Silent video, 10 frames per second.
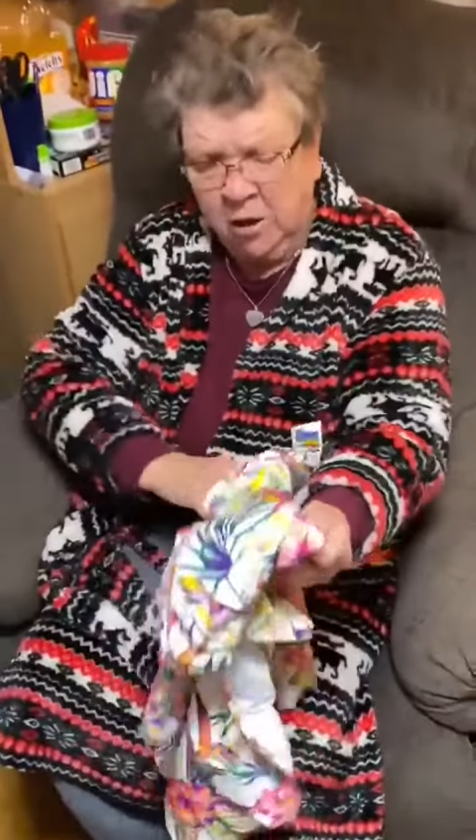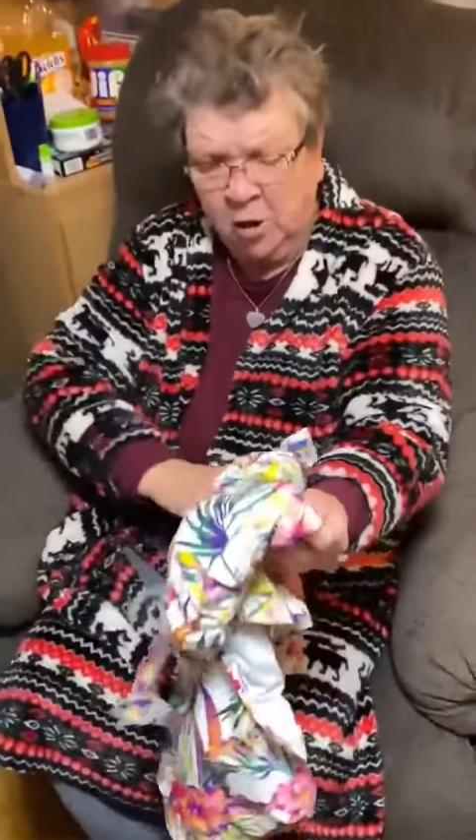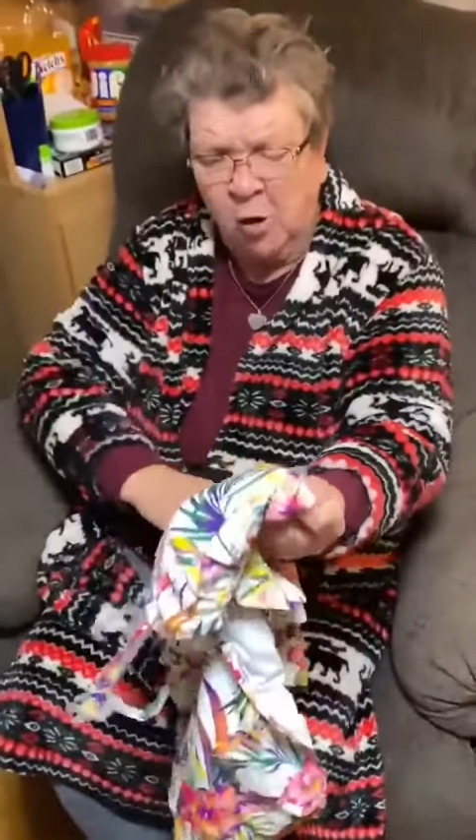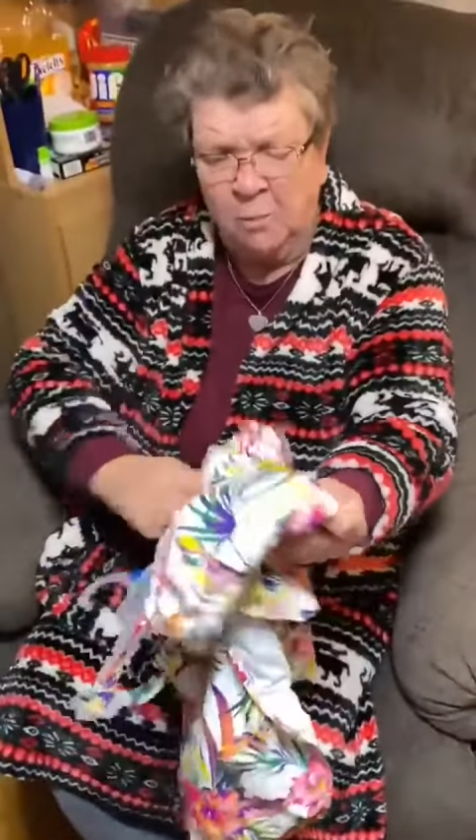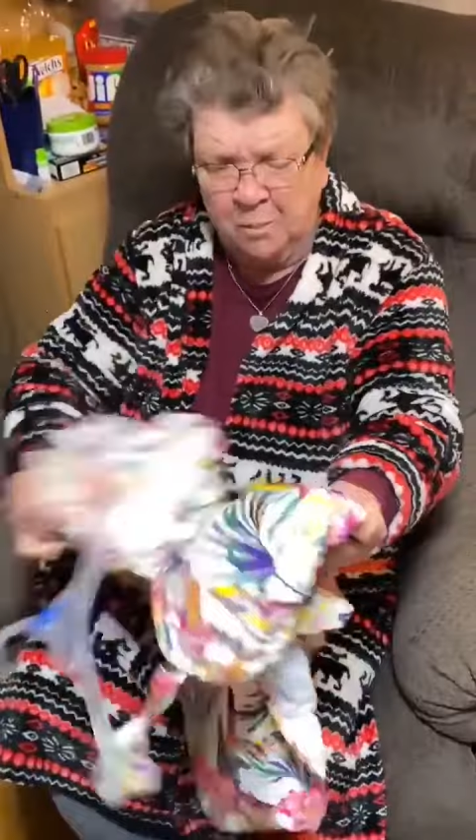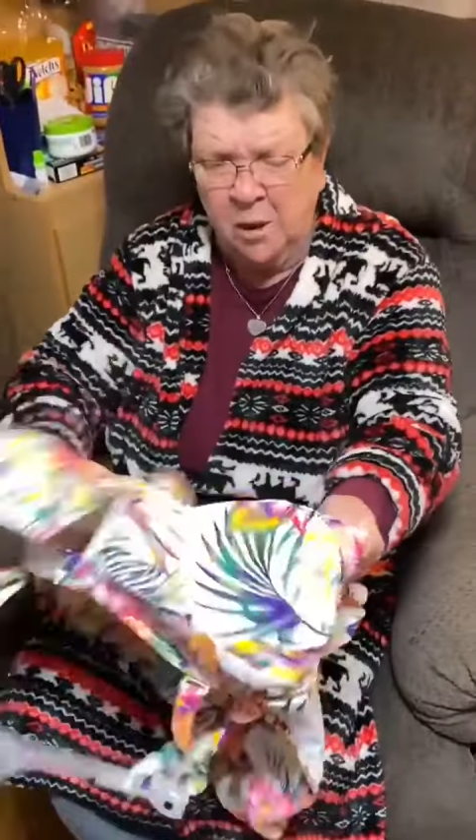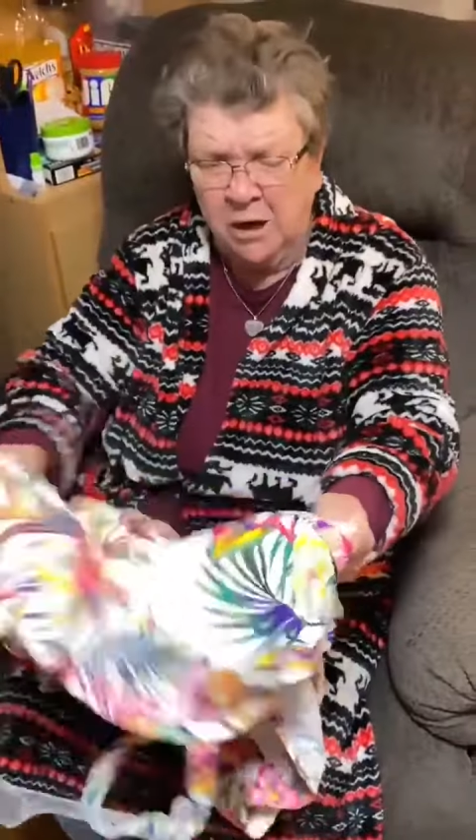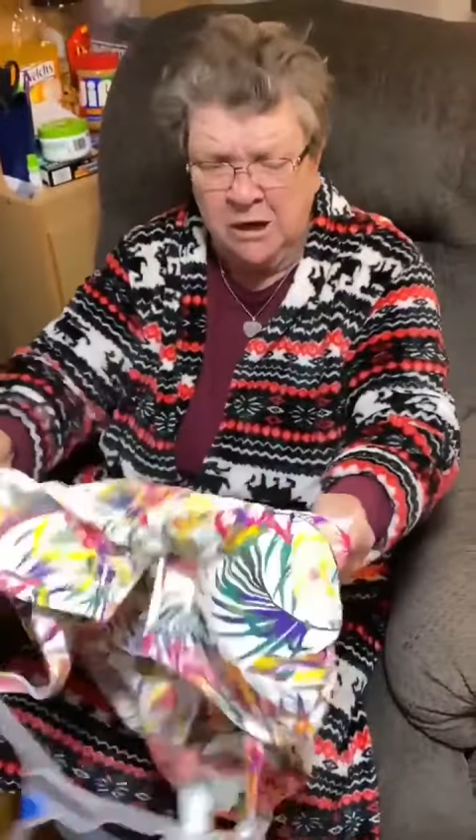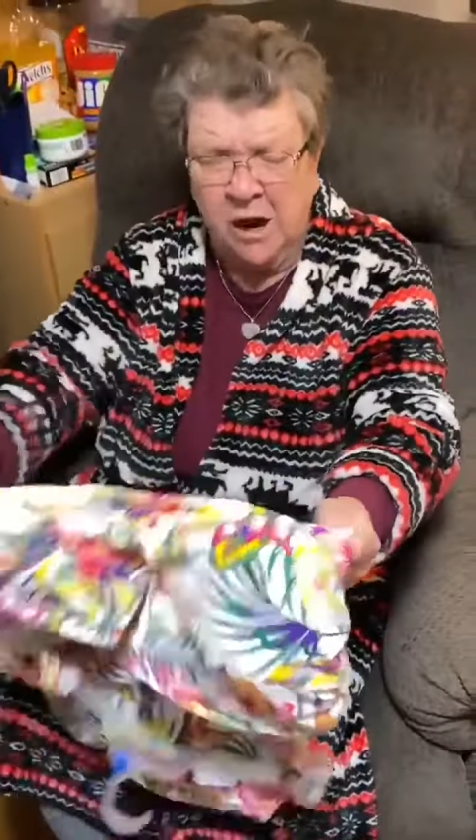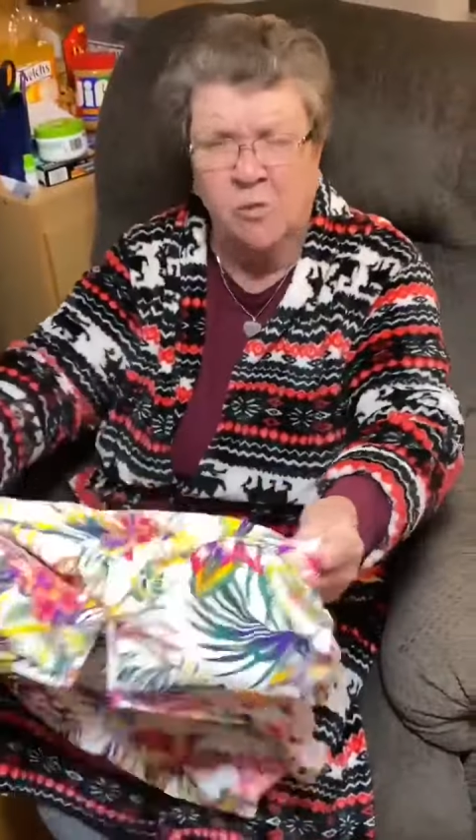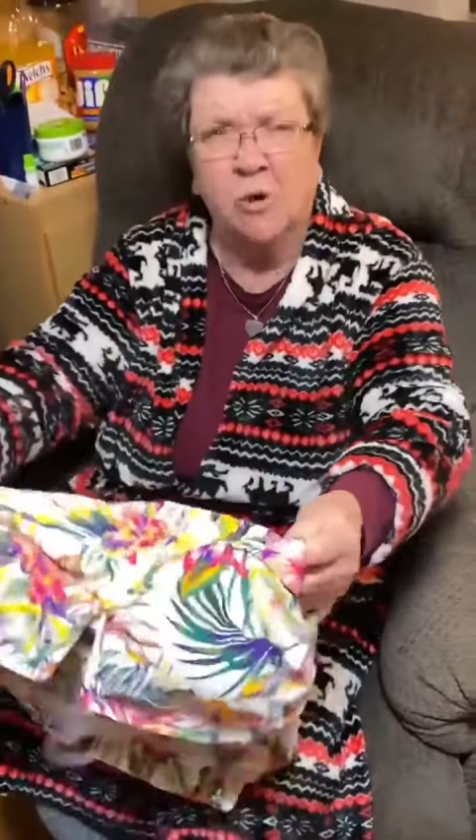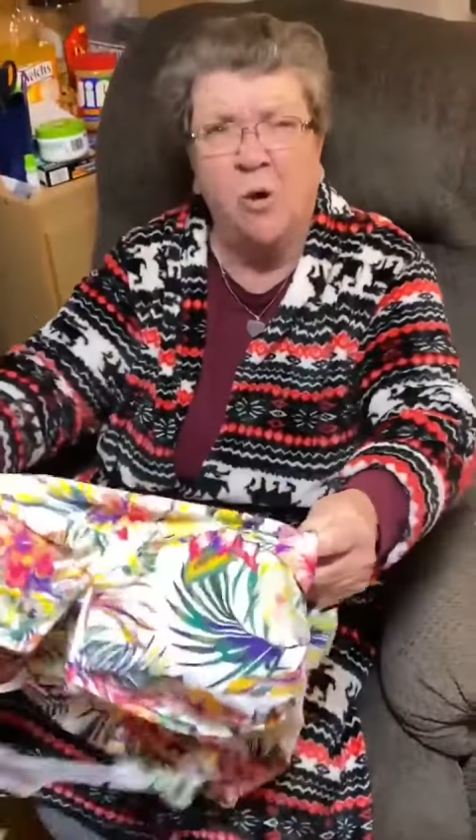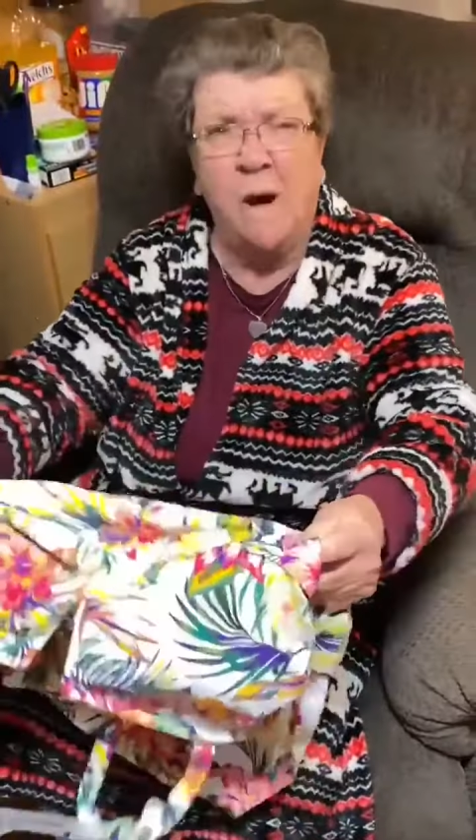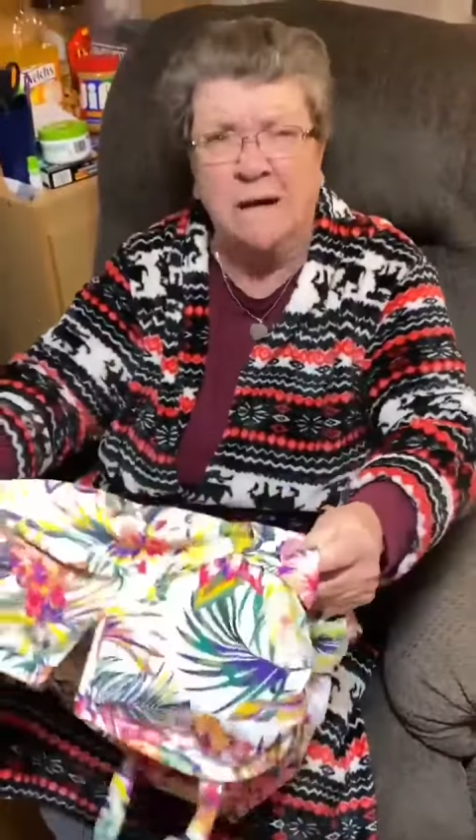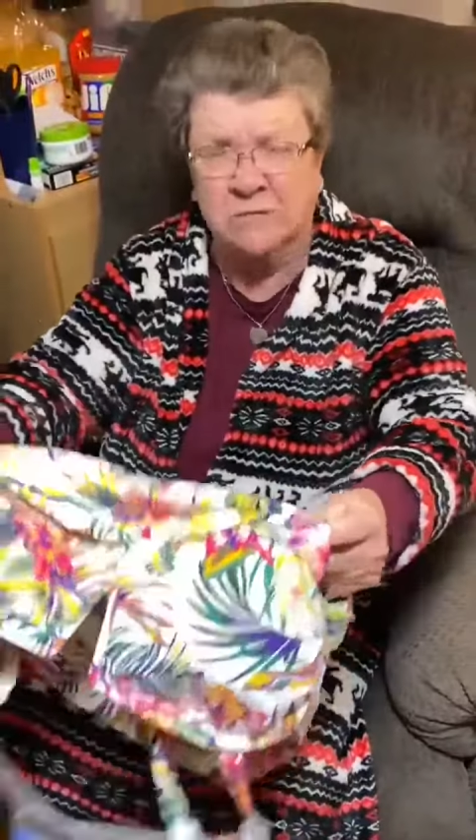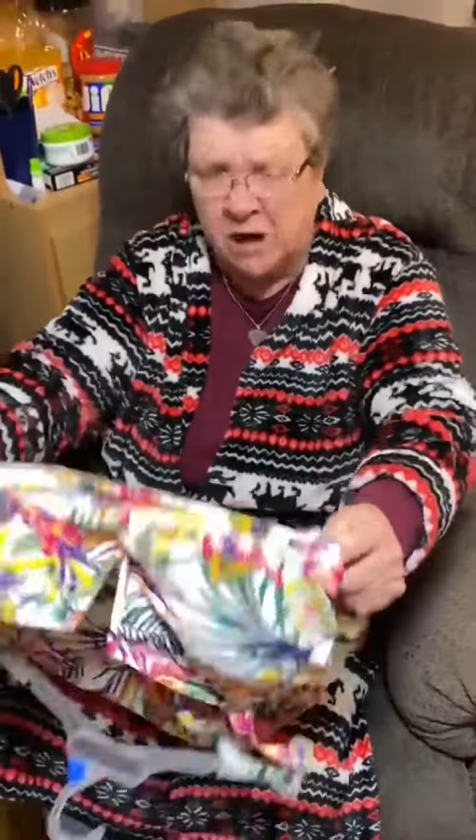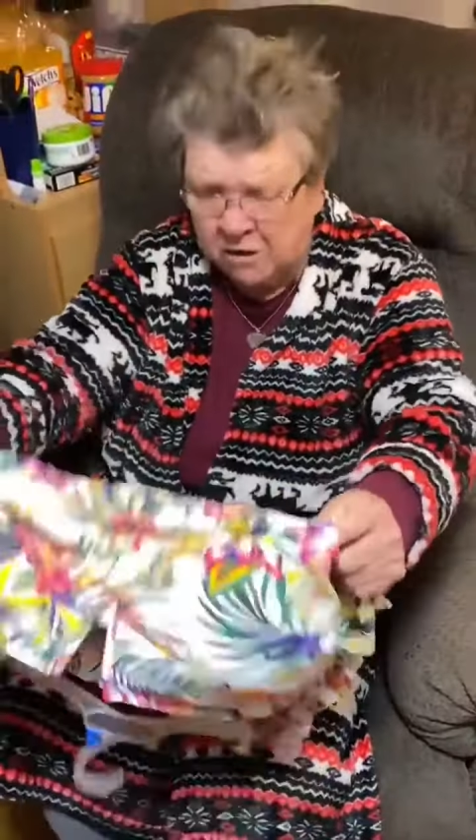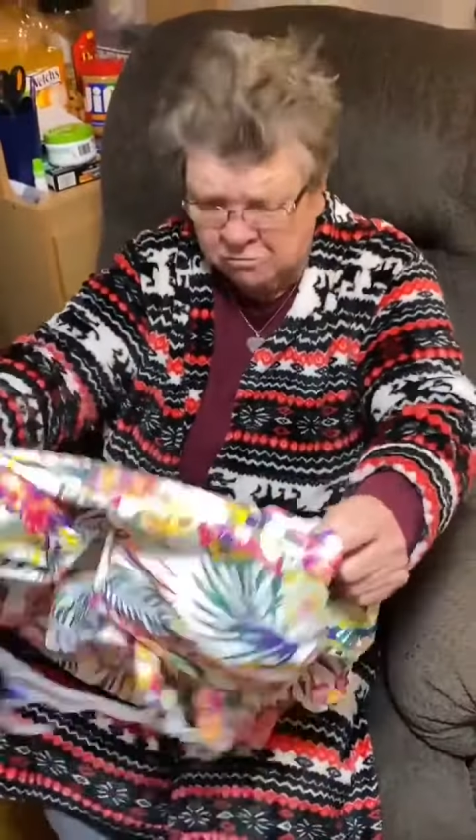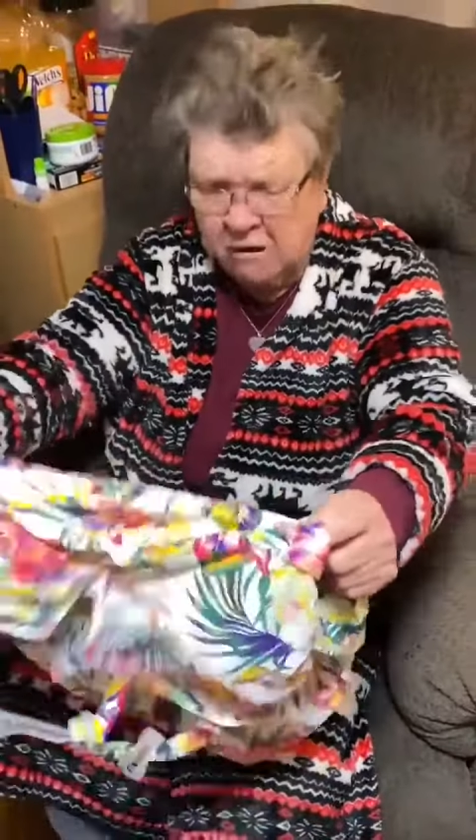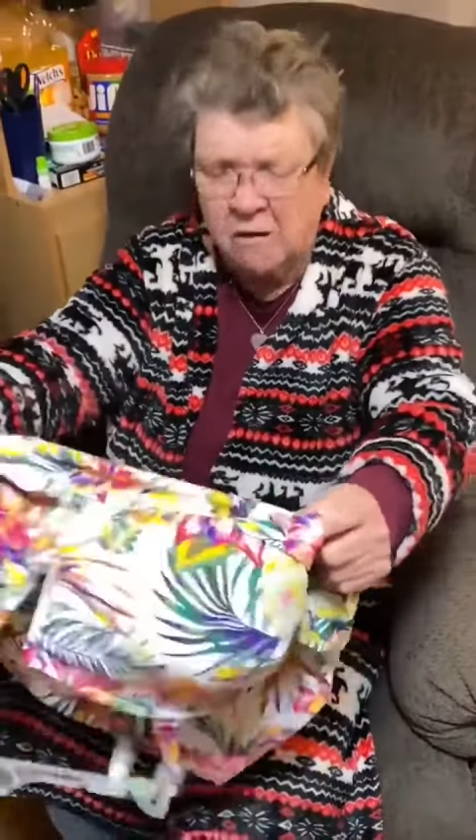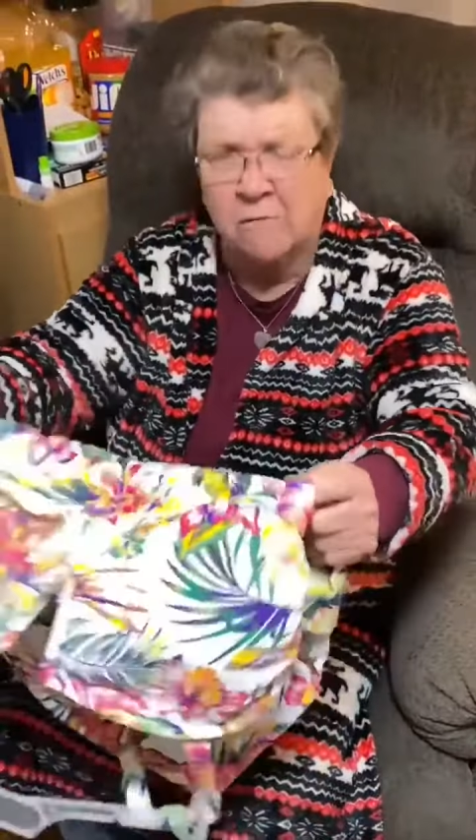Go put it on, go out there and roll